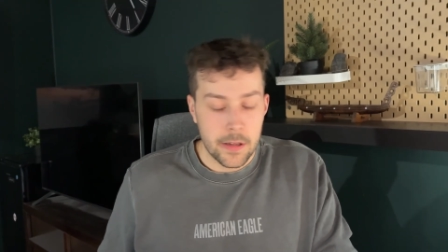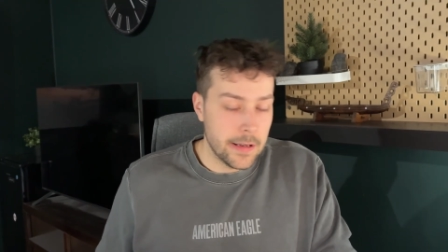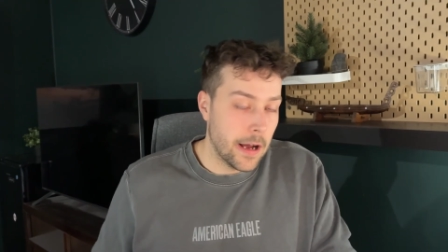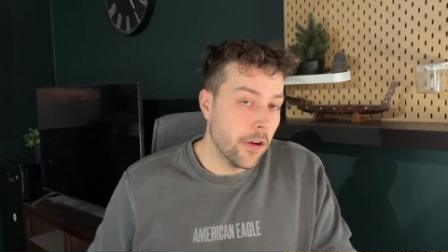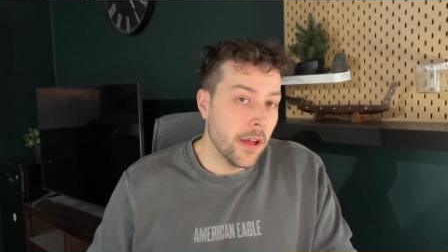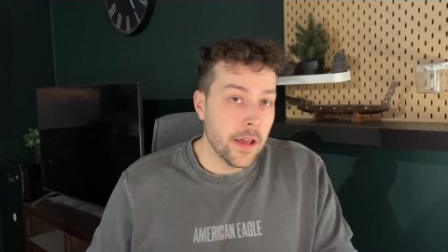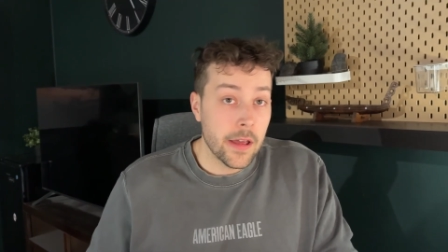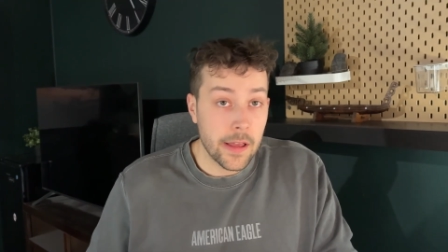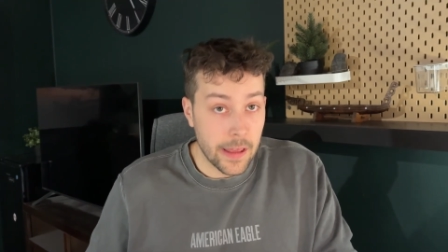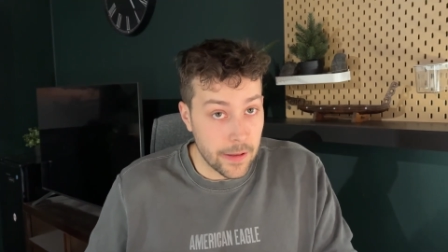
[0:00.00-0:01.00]
Now,
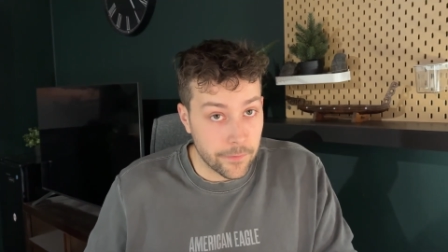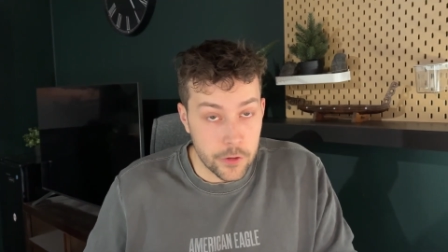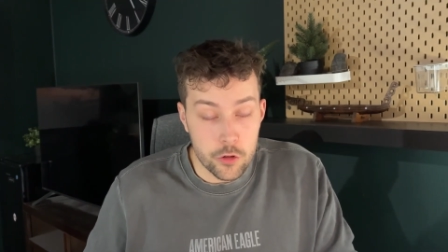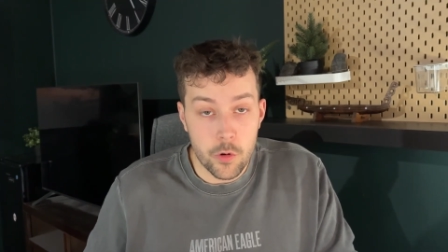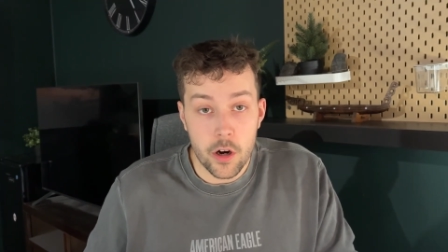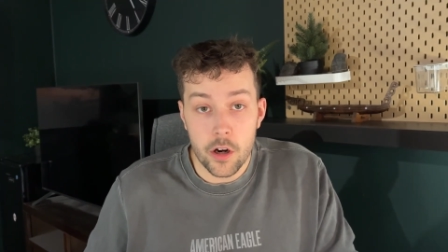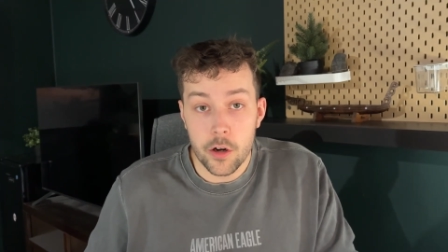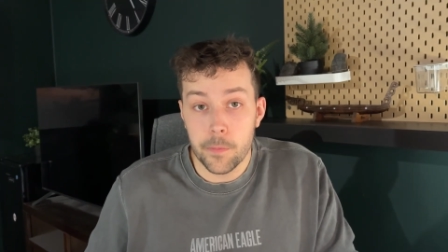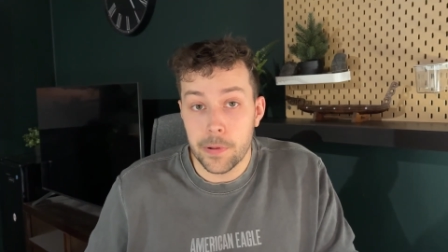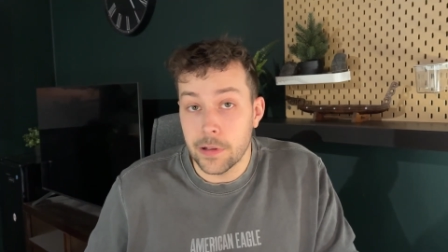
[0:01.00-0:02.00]
if you
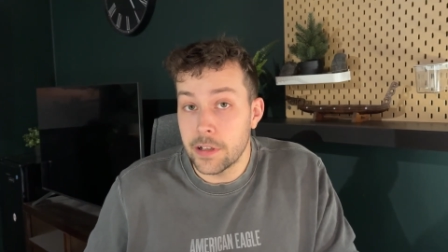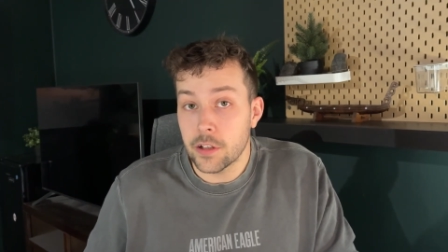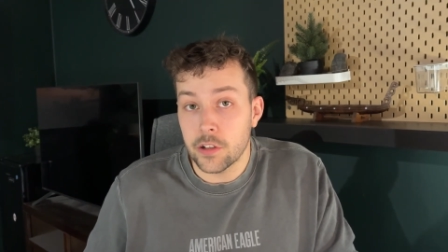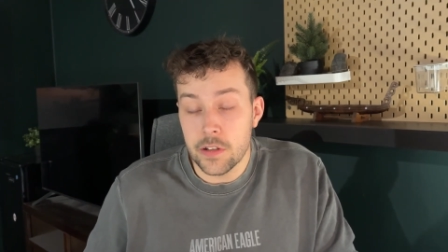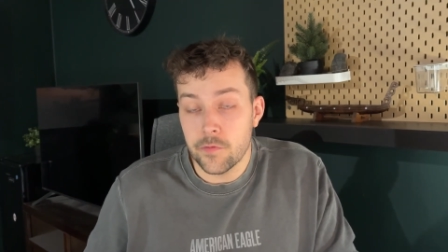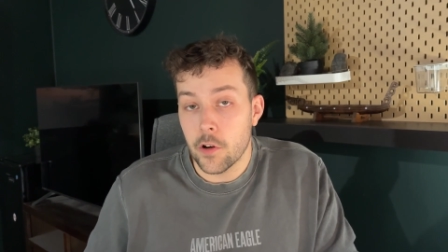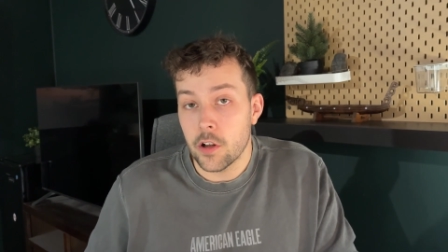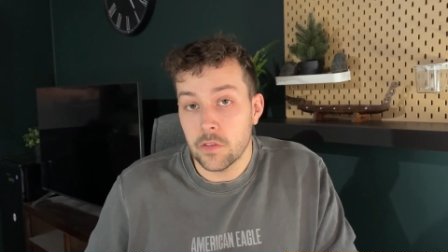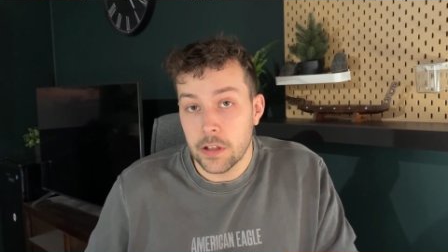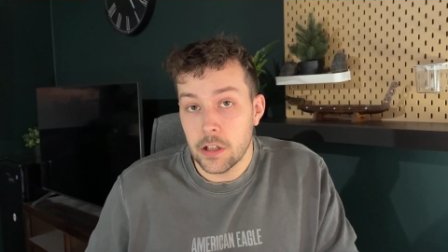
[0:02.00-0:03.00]
are politically
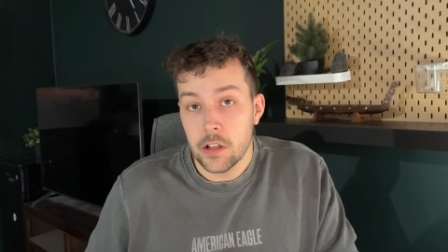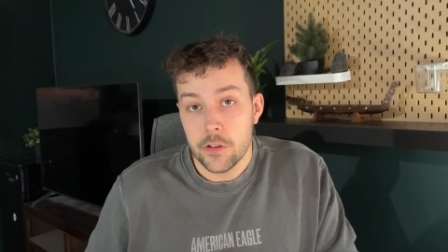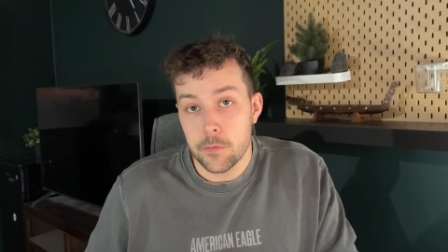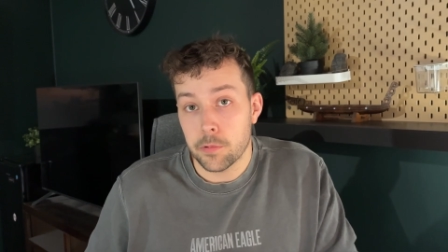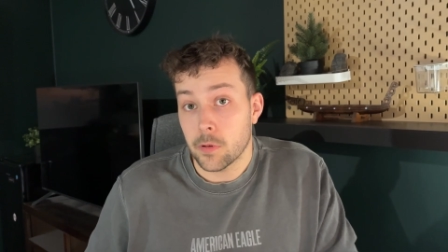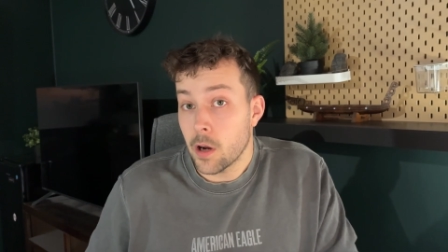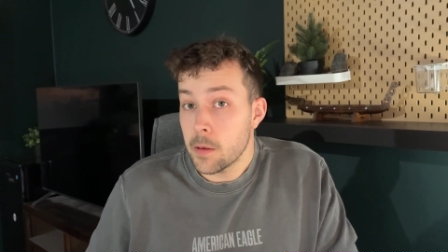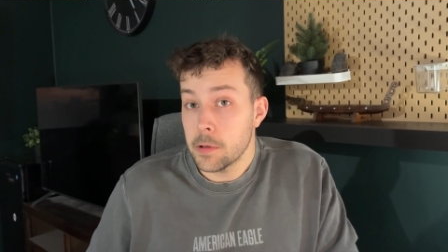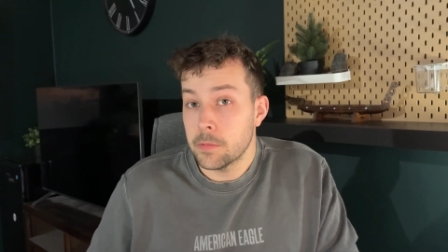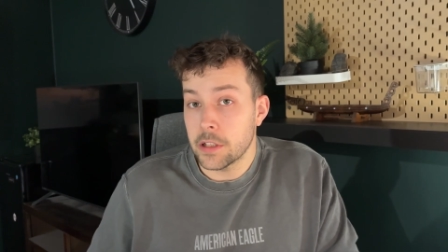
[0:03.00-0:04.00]
involved at all, you
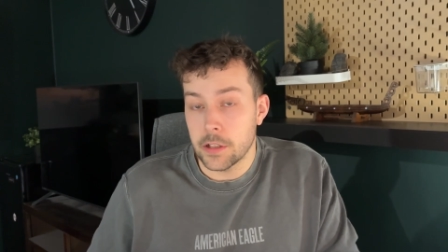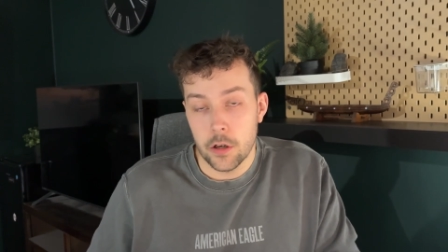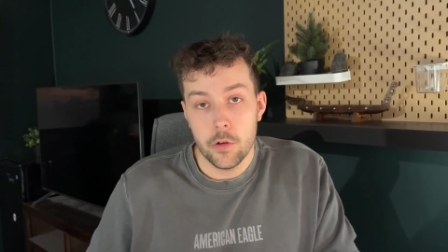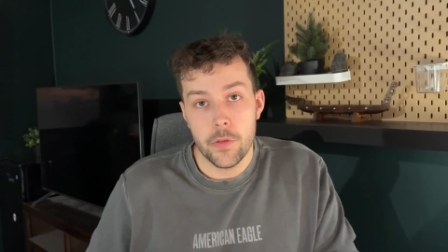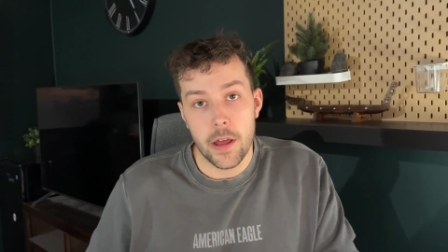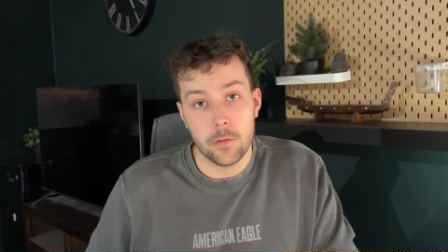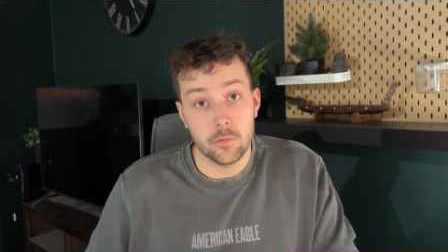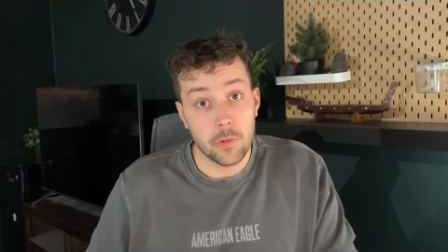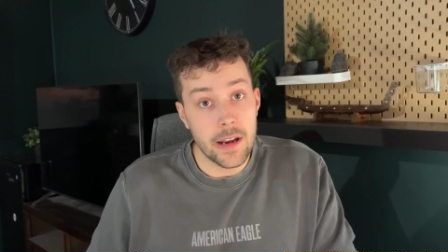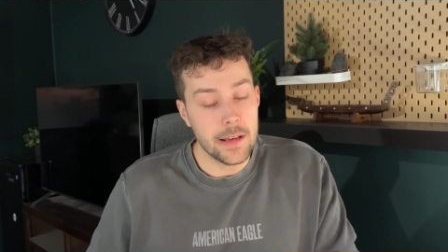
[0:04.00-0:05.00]
probably know that
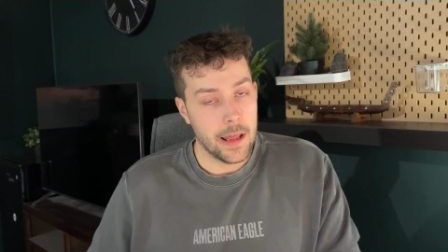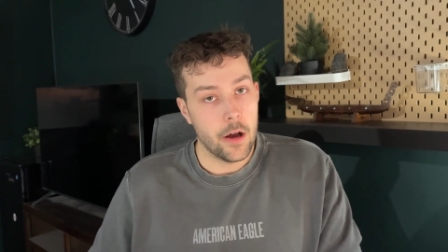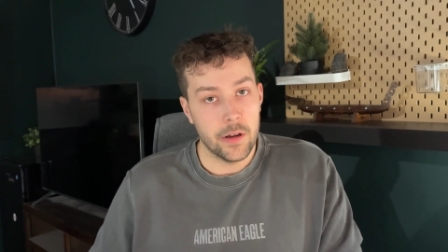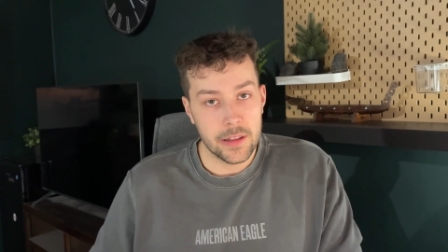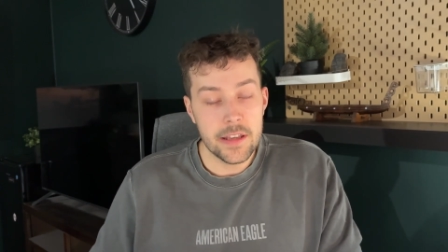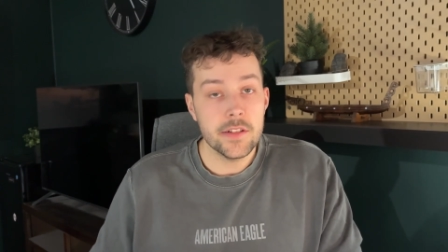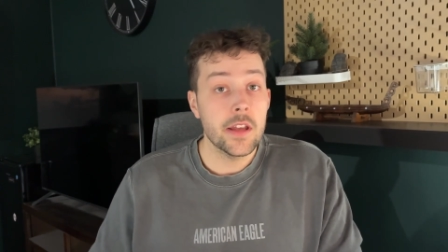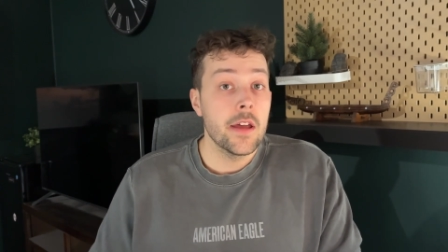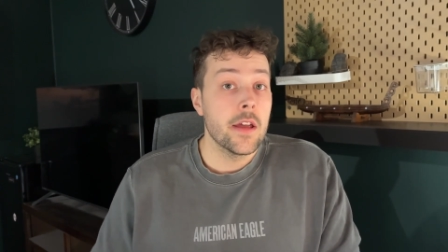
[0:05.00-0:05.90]
right now, at least,